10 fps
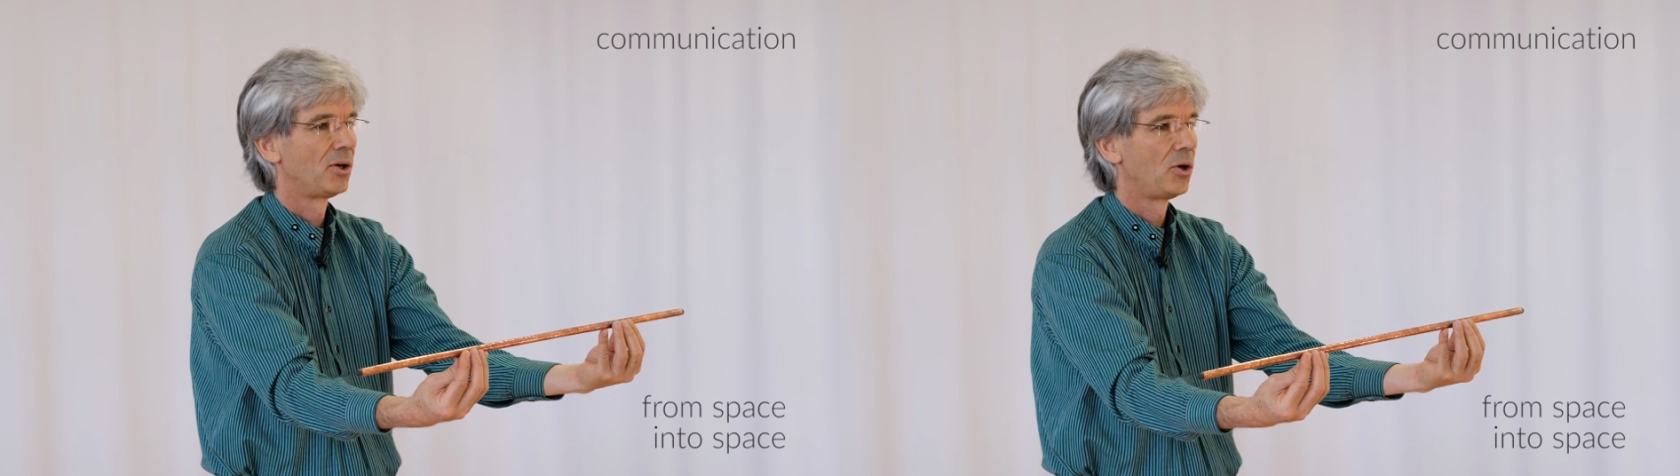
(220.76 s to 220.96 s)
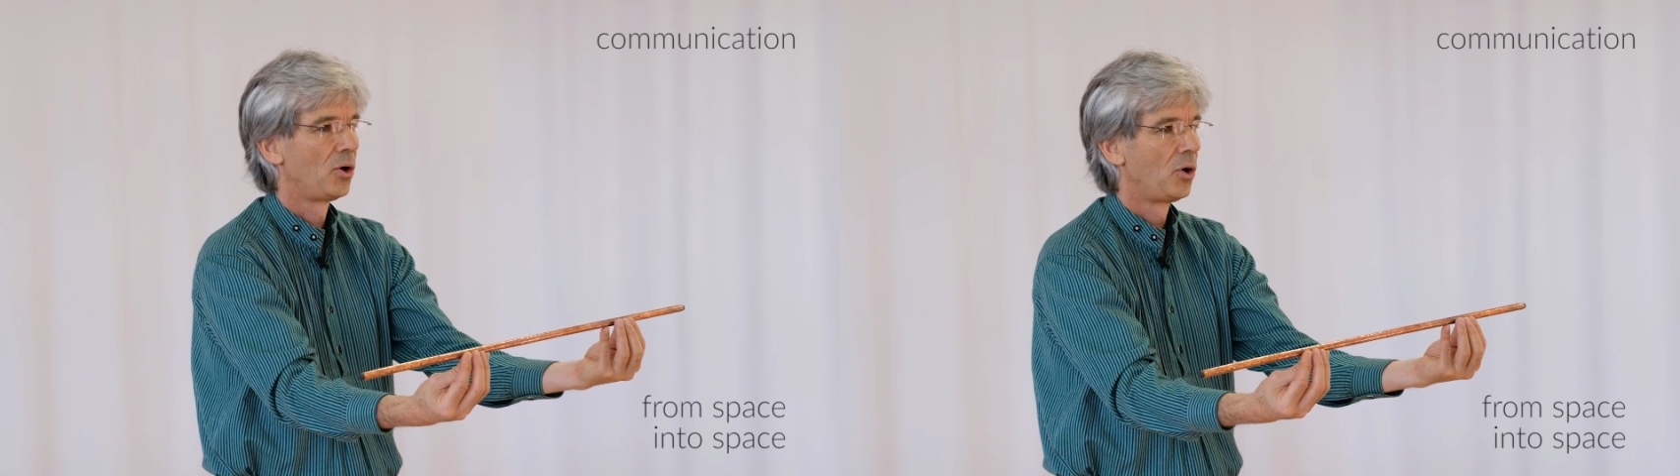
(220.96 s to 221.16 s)

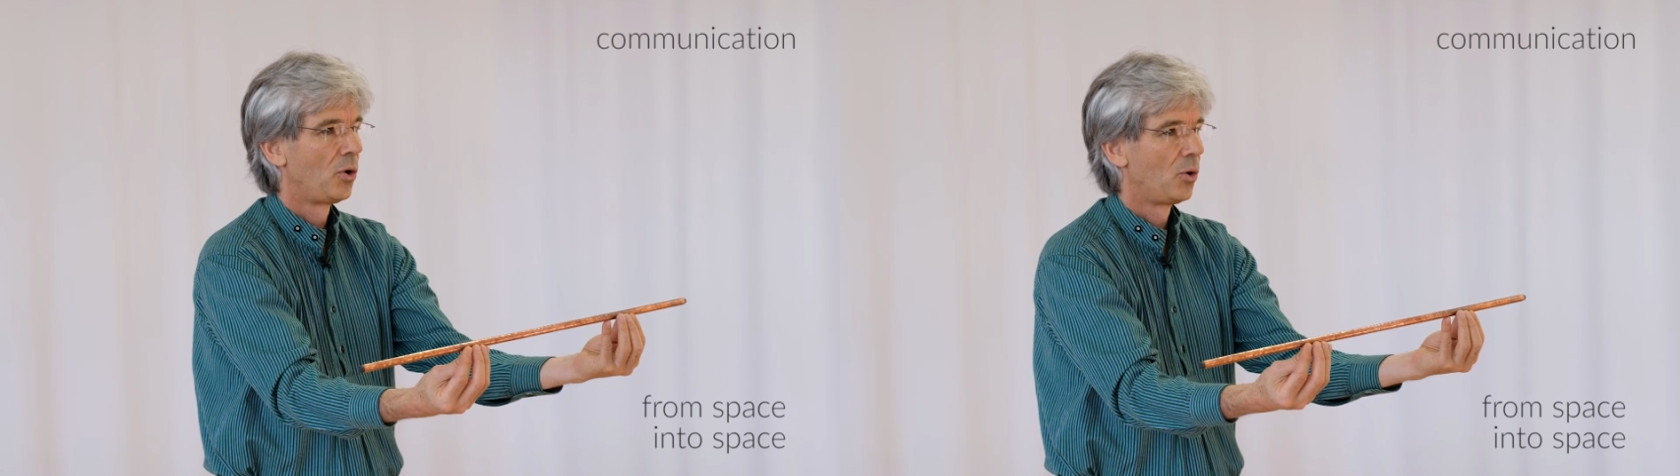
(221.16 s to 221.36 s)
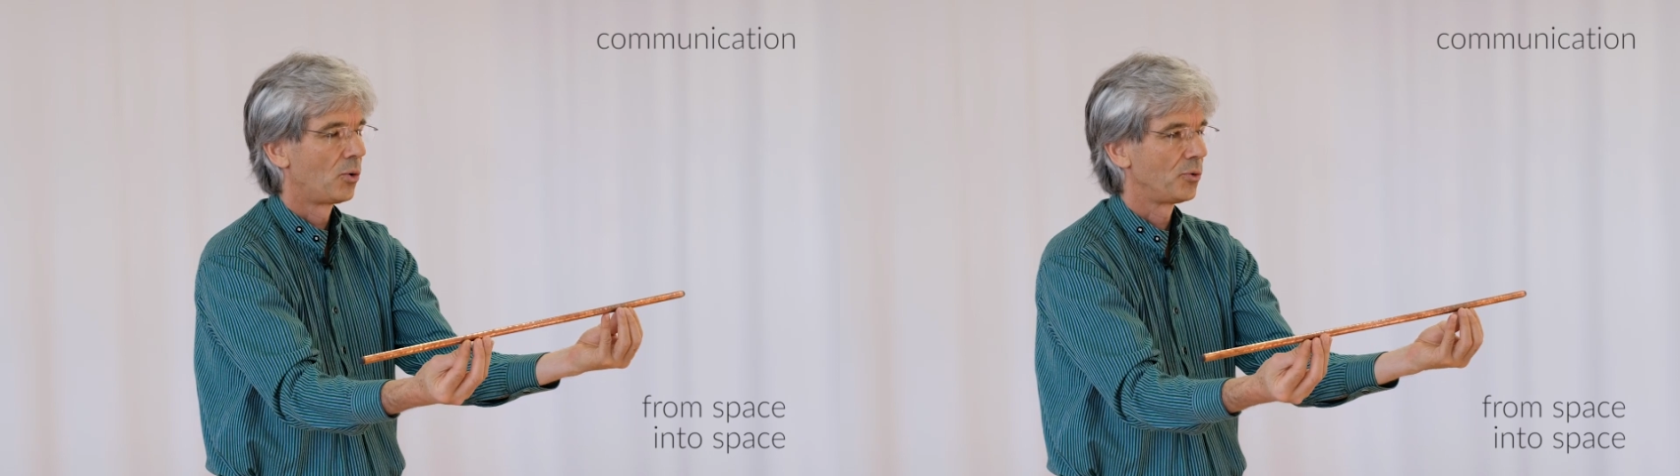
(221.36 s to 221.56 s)
And
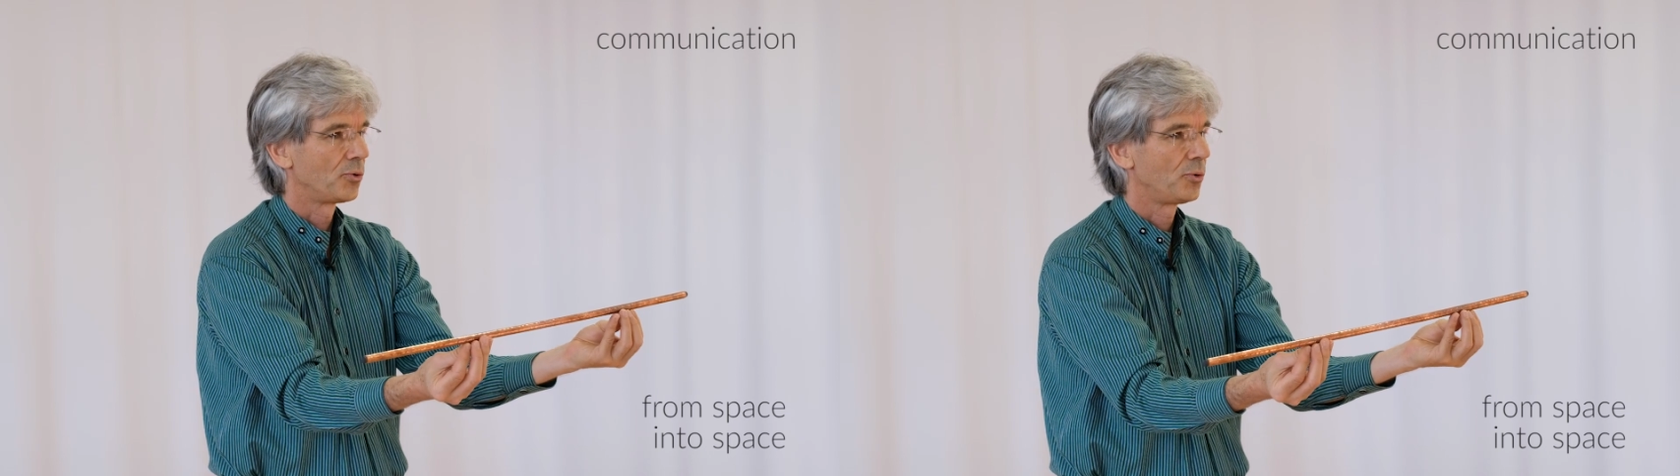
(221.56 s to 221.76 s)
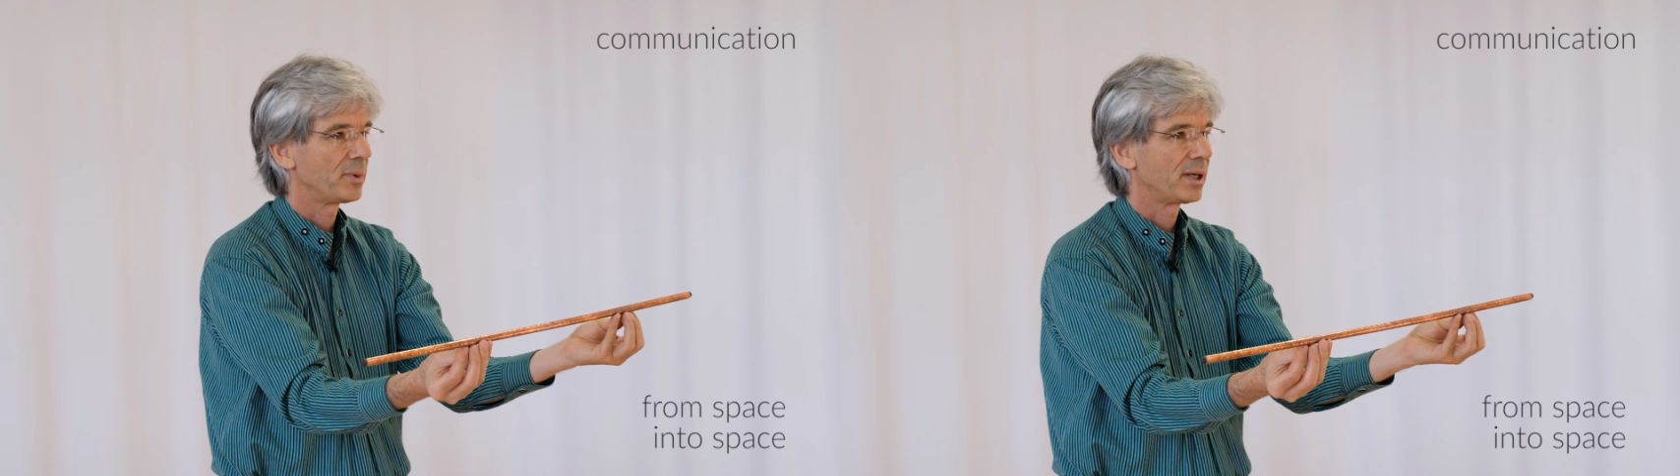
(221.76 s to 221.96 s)
on the
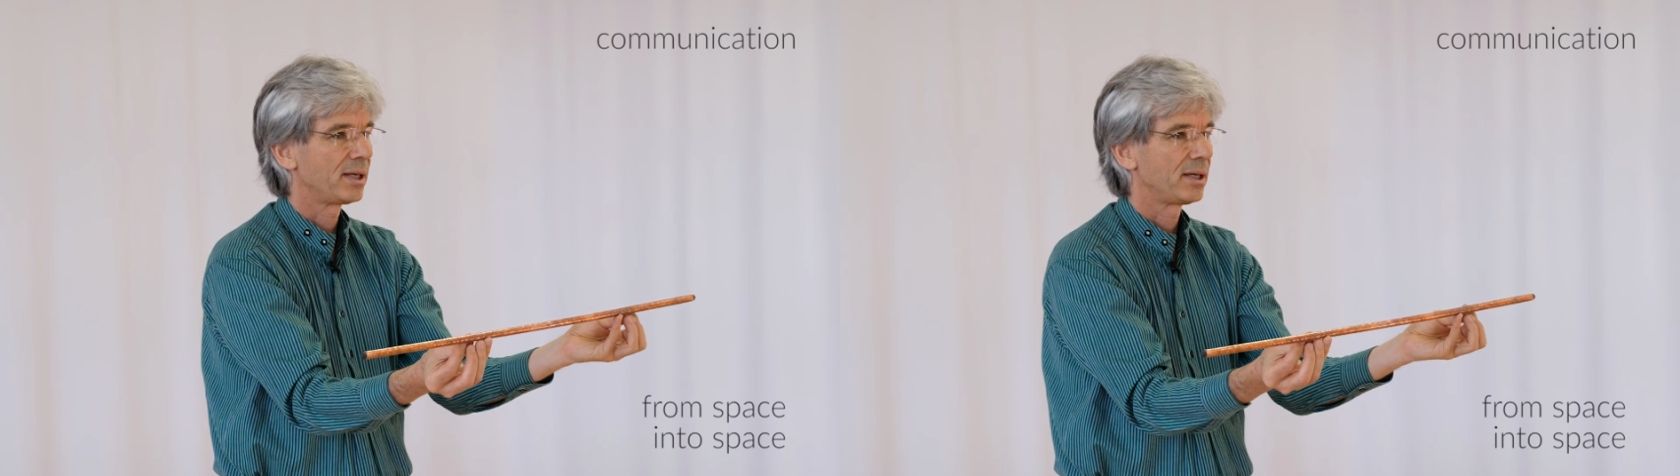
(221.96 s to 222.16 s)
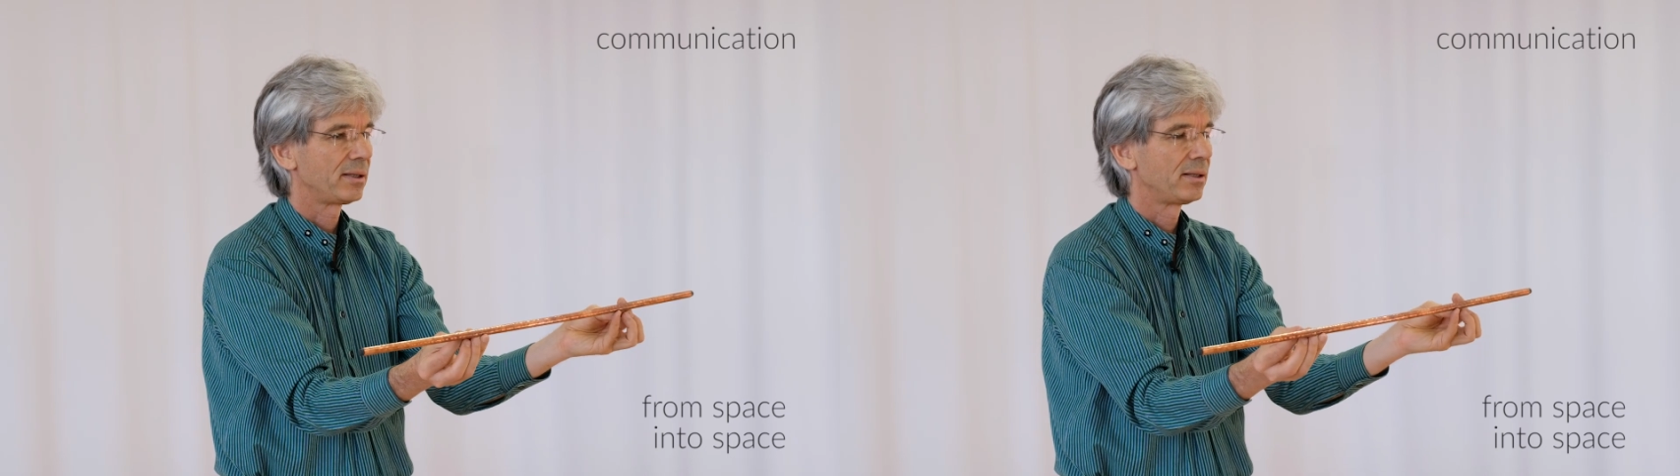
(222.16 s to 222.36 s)
other
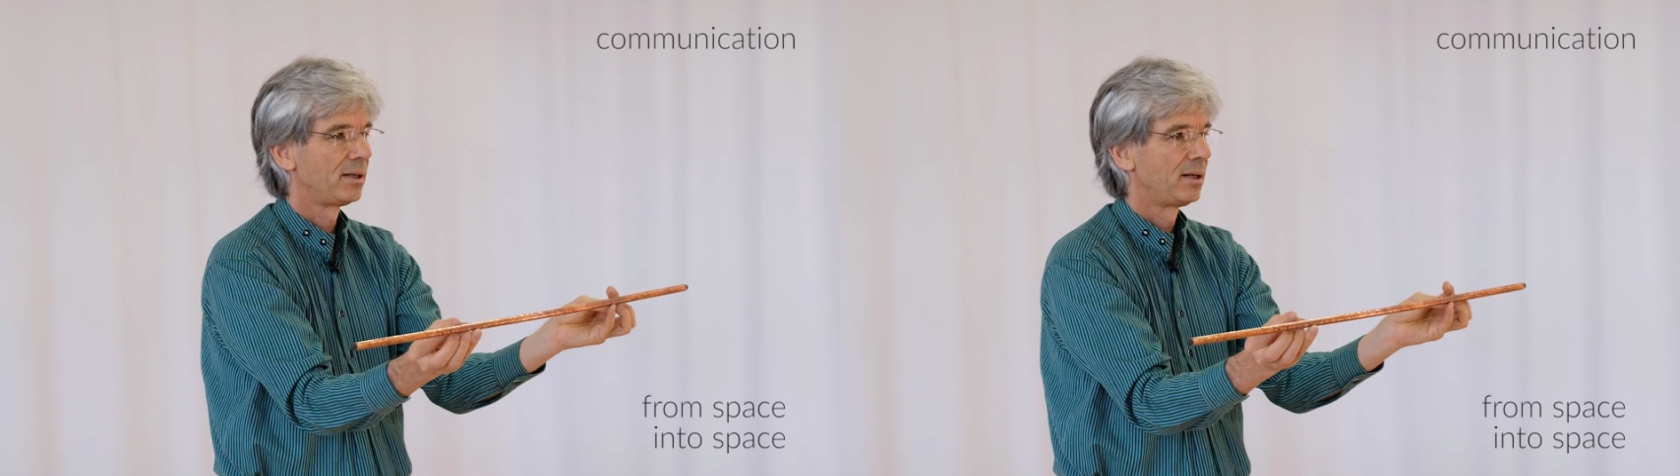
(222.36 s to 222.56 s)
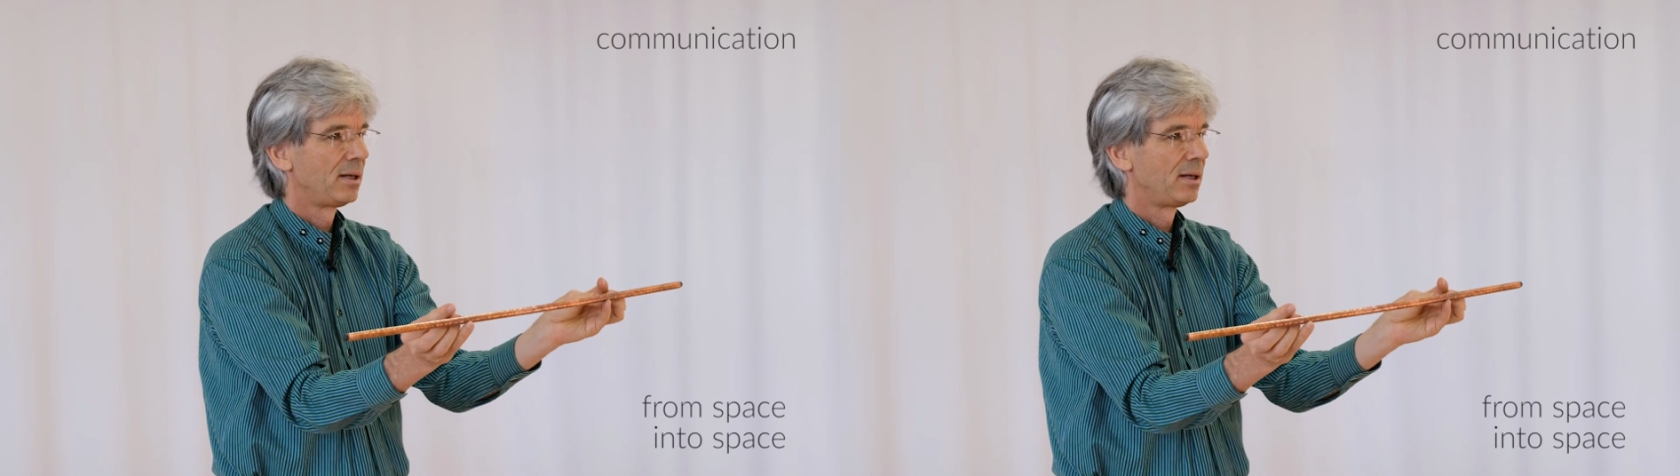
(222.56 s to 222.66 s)
hand,